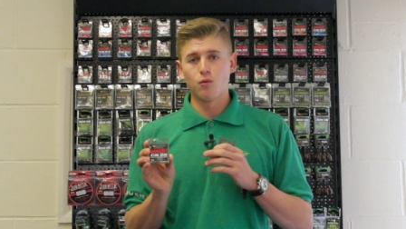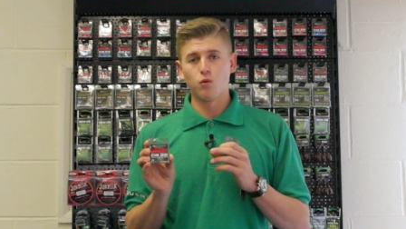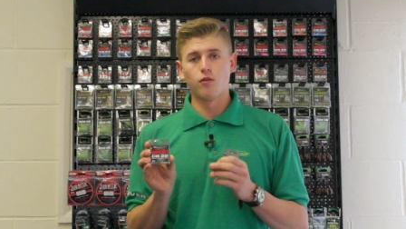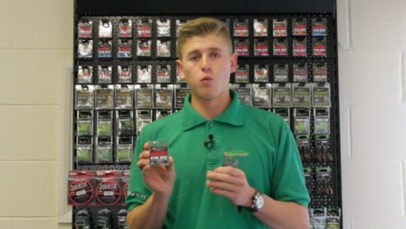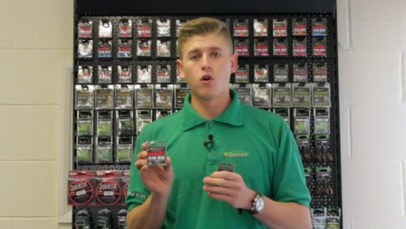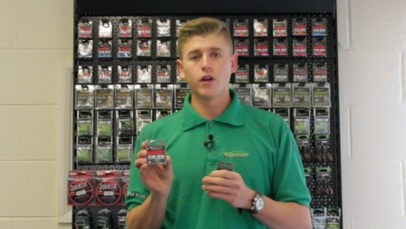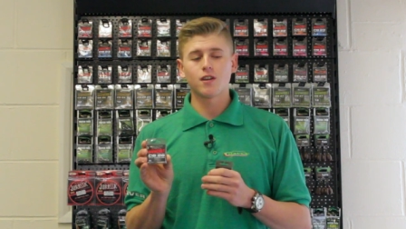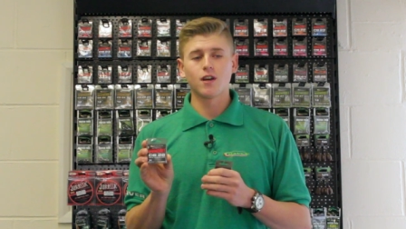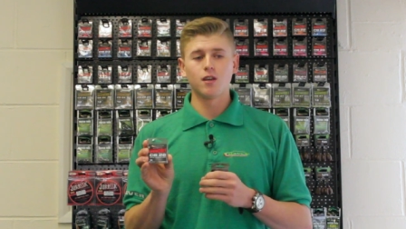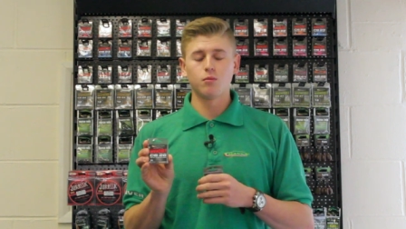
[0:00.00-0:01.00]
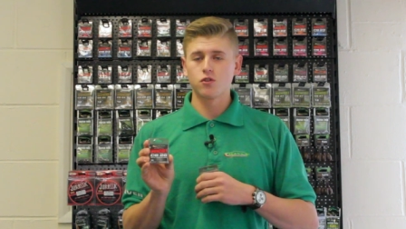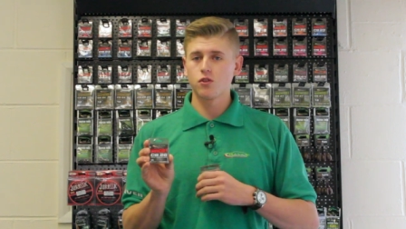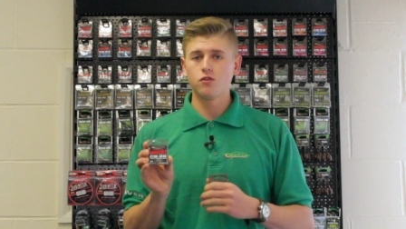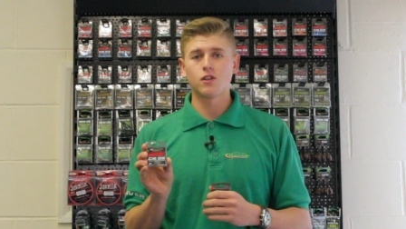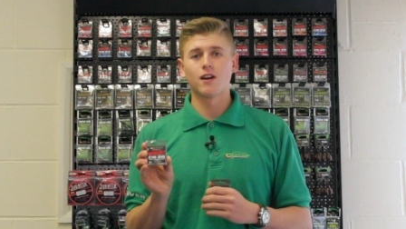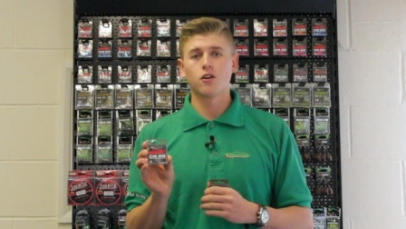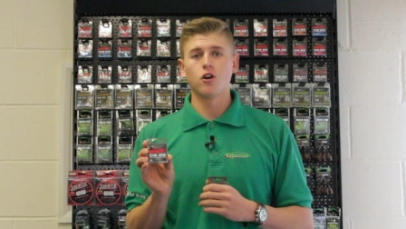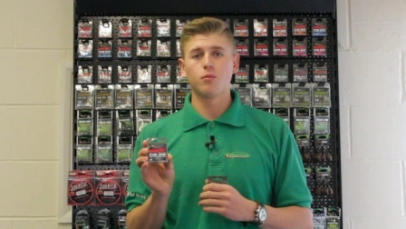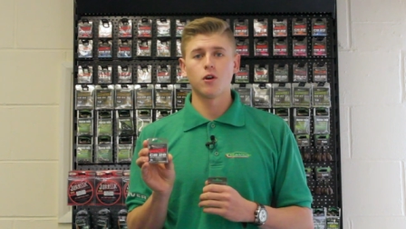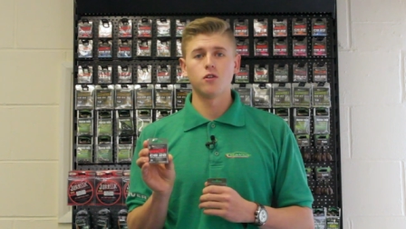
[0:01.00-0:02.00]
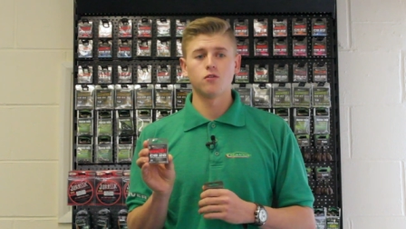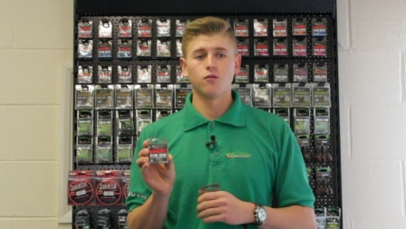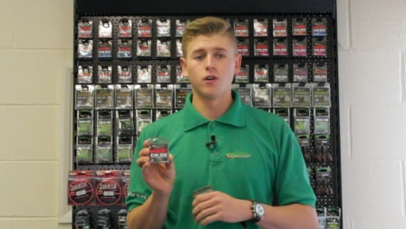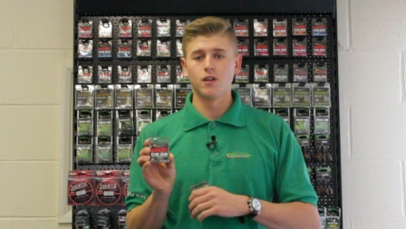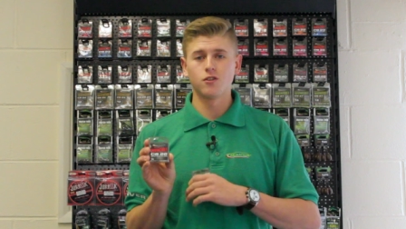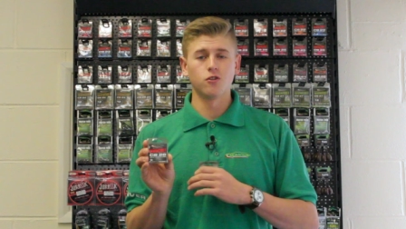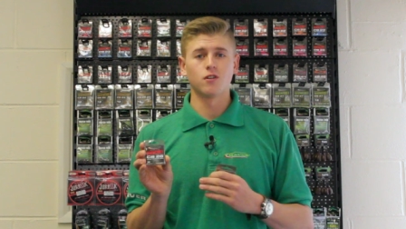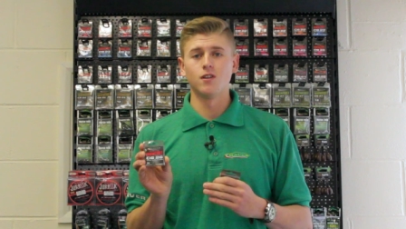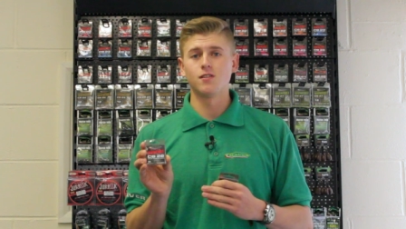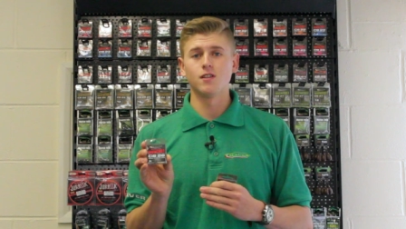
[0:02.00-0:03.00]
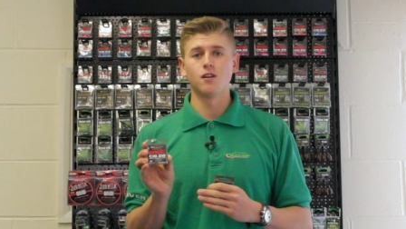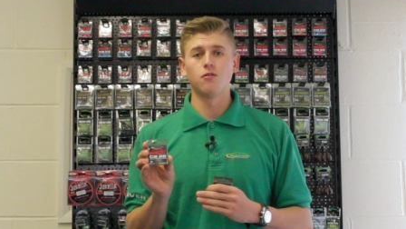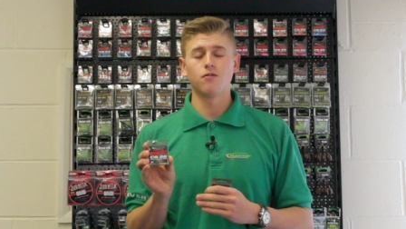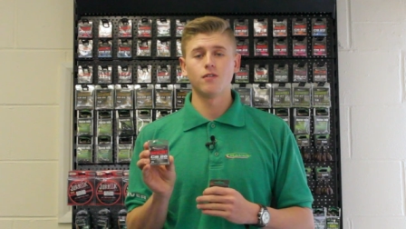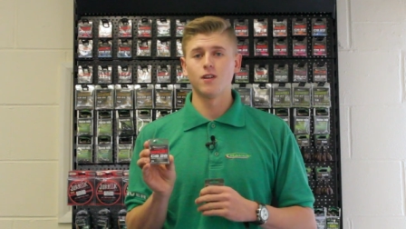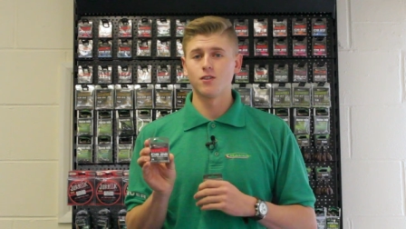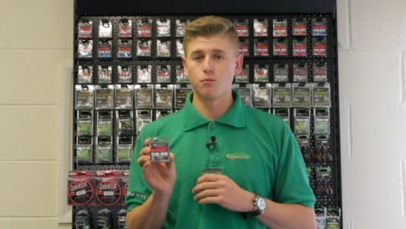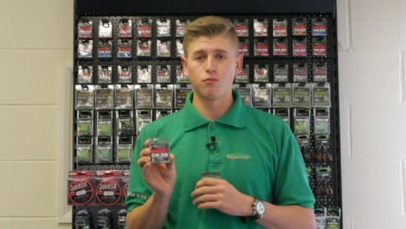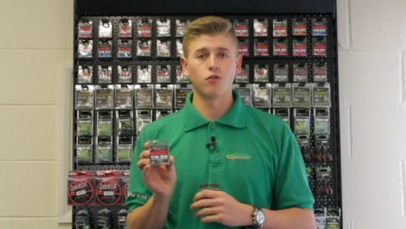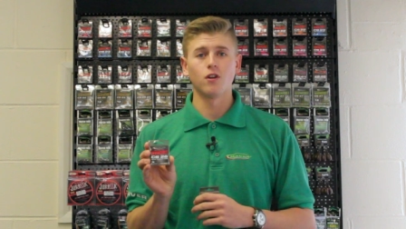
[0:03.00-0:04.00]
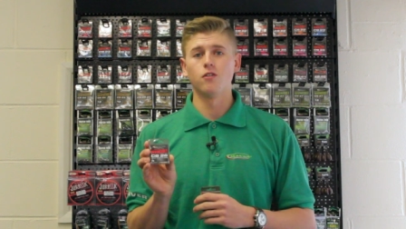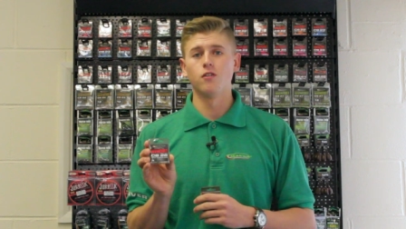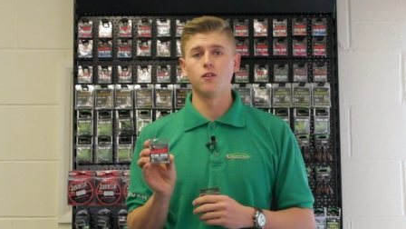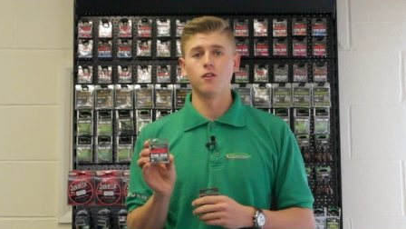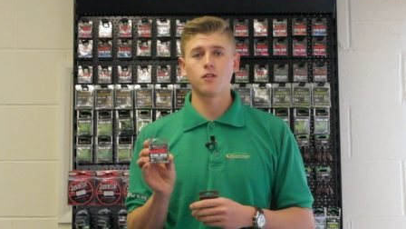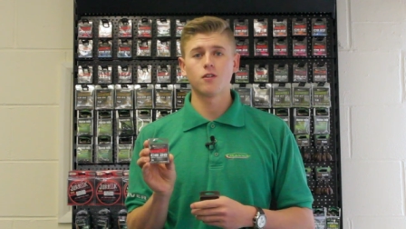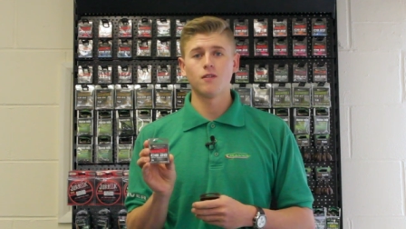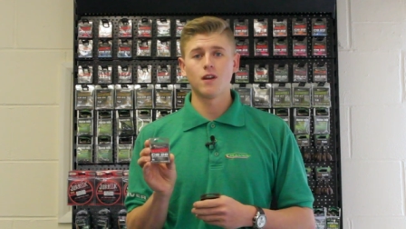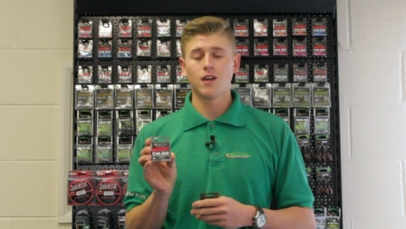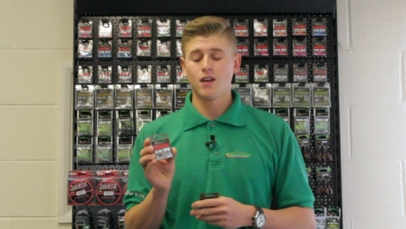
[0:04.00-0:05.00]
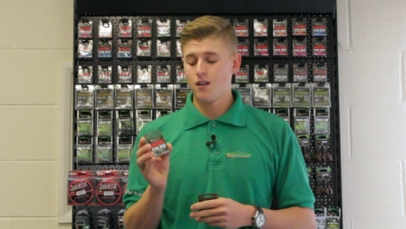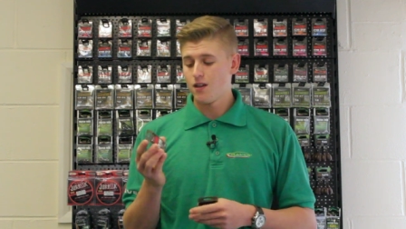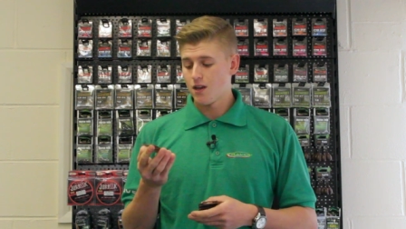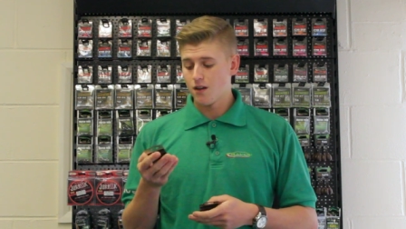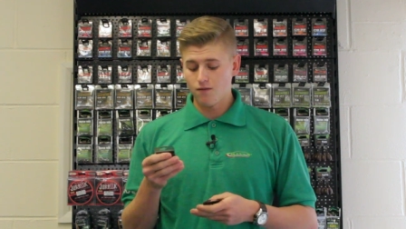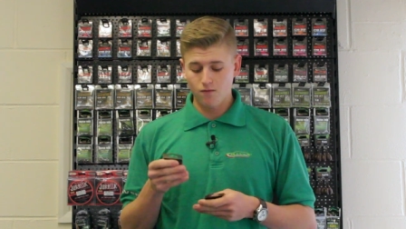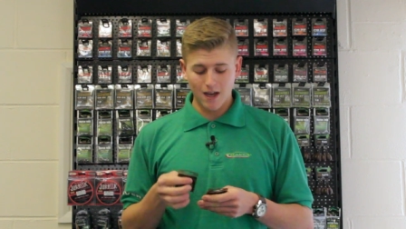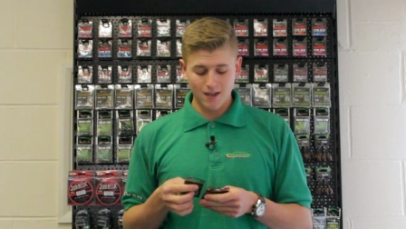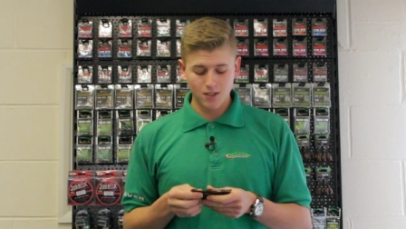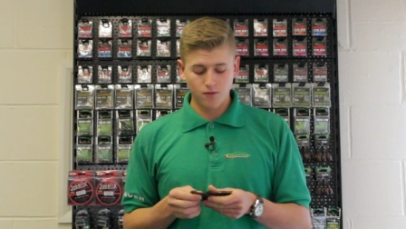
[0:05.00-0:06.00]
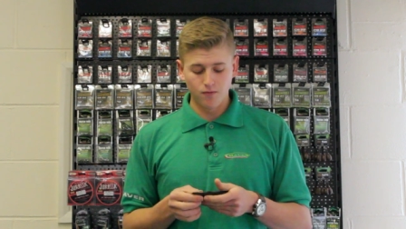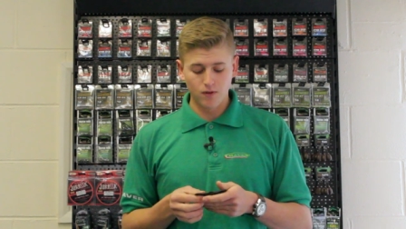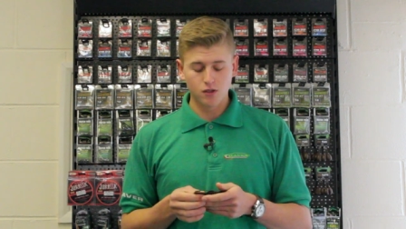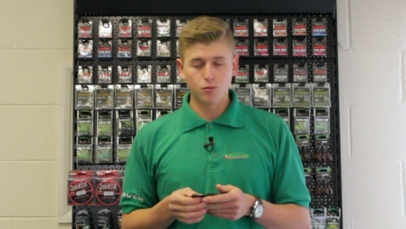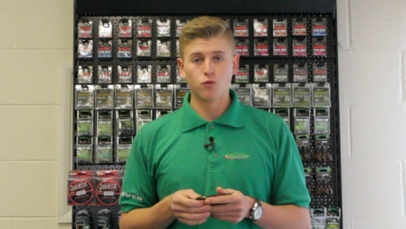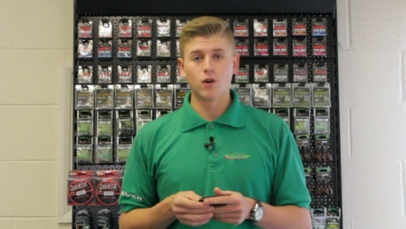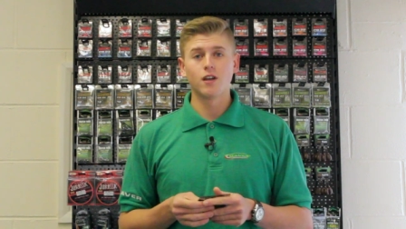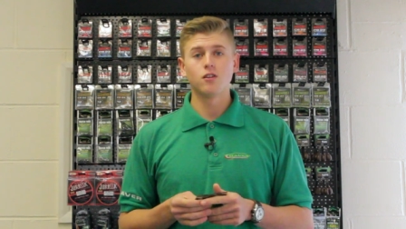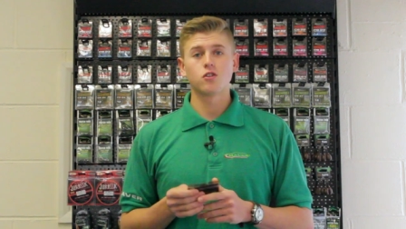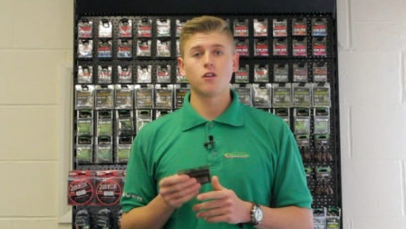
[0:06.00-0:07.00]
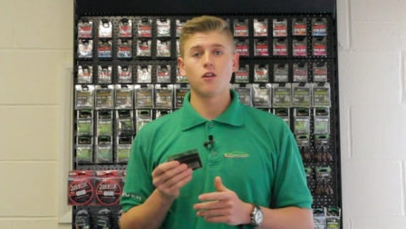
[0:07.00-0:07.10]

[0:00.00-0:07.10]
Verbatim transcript: And with a wide gape, as soon as that carp goes for it, it's hooked itself. It's a brilliant hook. That is the Invincible range.